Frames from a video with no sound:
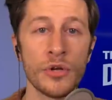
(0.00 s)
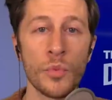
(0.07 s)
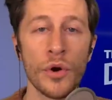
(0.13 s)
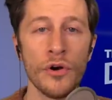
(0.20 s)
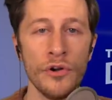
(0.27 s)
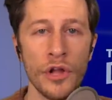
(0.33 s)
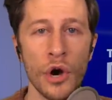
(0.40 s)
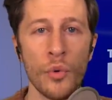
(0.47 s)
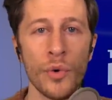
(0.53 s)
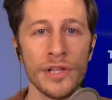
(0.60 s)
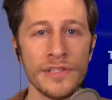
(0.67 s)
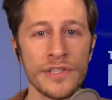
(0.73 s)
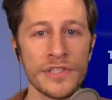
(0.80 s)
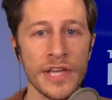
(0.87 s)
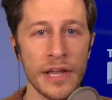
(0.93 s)
where no
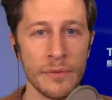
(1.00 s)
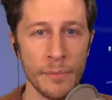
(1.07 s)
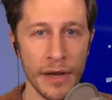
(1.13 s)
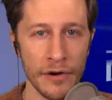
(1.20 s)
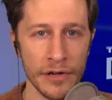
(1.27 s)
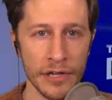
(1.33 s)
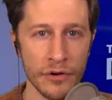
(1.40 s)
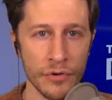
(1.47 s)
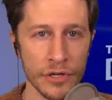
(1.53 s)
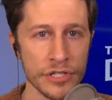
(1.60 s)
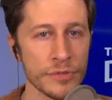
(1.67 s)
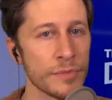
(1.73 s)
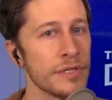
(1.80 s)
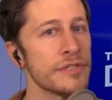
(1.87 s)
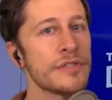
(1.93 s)
one said Merry
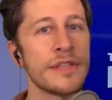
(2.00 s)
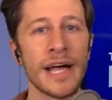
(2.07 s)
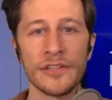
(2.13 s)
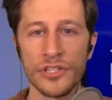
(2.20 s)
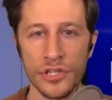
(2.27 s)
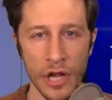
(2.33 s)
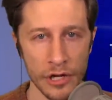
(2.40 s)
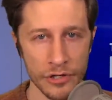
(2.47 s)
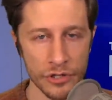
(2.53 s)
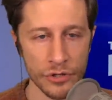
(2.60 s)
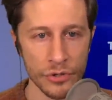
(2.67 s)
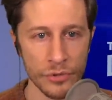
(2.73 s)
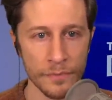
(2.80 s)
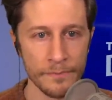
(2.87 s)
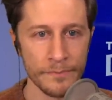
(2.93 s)
Christmas. That's not
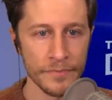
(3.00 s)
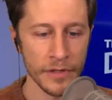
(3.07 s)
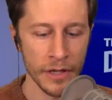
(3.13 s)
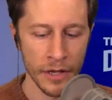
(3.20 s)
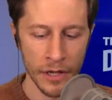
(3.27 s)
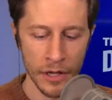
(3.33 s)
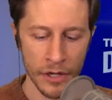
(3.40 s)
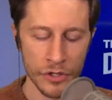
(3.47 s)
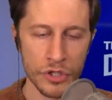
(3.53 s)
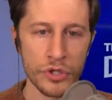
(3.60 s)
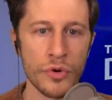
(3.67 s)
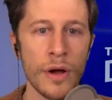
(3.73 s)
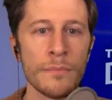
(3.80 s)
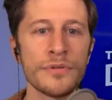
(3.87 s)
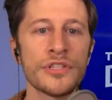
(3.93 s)
true.
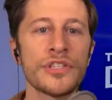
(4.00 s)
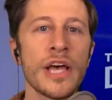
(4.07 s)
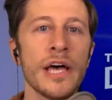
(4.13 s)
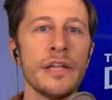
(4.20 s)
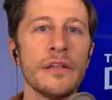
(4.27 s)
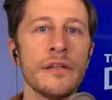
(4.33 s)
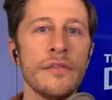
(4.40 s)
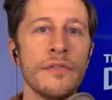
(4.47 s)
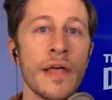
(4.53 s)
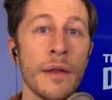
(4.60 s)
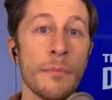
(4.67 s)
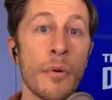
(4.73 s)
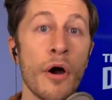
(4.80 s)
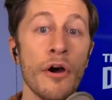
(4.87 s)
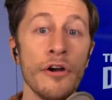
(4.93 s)
Trump said that
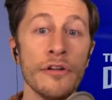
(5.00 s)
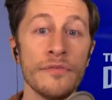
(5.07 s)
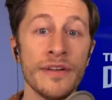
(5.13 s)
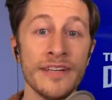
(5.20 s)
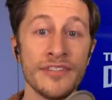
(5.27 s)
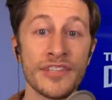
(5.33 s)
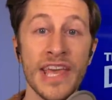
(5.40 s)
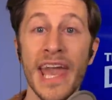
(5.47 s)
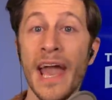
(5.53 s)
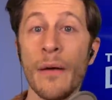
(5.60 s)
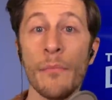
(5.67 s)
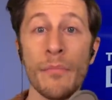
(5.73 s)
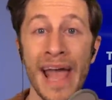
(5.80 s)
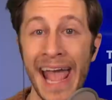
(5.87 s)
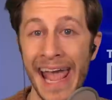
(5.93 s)
part of his
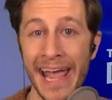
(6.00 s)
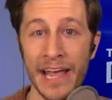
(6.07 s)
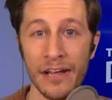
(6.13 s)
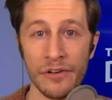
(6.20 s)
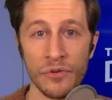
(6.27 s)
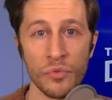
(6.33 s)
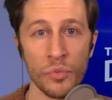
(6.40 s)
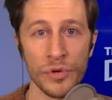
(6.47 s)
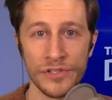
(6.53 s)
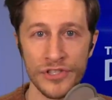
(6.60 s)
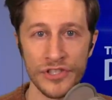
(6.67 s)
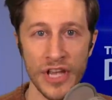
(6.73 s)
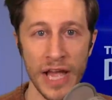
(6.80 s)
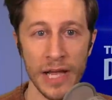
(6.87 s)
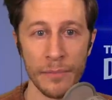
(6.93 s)
campaign was
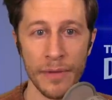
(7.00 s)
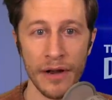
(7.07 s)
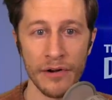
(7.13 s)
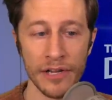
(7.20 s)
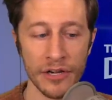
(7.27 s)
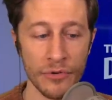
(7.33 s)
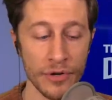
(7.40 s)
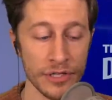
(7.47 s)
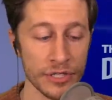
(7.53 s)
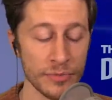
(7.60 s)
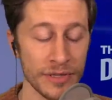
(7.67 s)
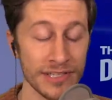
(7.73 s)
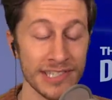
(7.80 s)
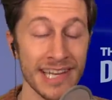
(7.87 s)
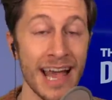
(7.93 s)
saying Merry
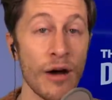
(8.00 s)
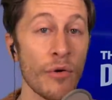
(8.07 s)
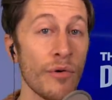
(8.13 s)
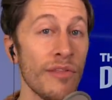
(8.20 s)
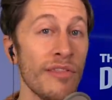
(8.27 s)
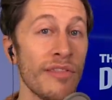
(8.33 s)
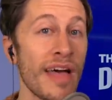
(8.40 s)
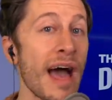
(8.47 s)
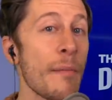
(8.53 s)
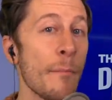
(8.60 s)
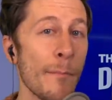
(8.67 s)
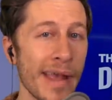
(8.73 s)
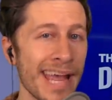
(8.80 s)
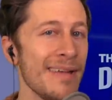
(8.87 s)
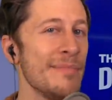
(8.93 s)
Christmas. Now, that
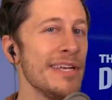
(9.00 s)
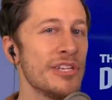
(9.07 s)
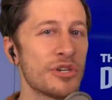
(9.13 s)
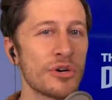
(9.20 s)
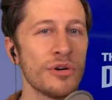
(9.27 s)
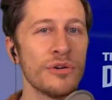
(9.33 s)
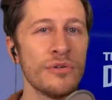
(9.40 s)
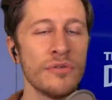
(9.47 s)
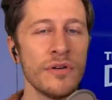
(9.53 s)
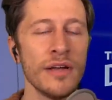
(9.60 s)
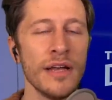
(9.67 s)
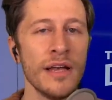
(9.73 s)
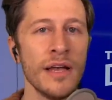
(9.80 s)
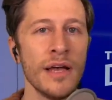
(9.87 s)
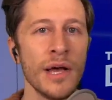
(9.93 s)
may be true,
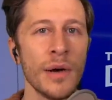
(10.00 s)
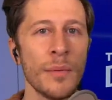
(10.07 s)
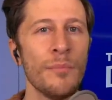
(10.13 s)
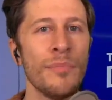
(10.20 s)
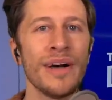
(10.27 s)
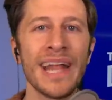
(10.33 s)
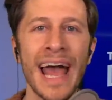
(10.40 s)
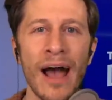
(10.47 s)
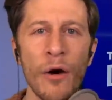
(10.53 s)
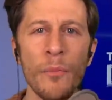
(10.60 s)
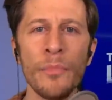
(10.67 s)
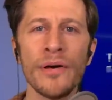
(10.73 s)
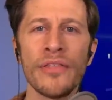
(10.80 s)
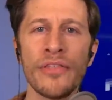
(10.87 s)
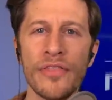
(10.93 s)
but how
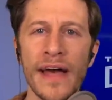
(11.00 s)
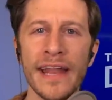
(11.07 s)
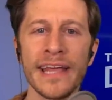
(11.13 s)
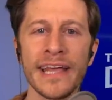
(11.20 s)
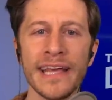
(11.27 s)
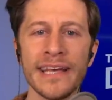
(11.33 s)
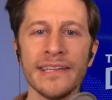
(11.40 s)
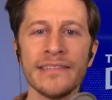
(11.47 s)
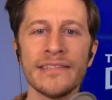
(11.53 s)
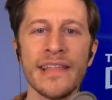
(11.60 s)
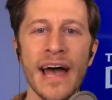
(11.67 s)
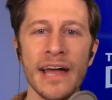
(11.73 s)
pathetic is that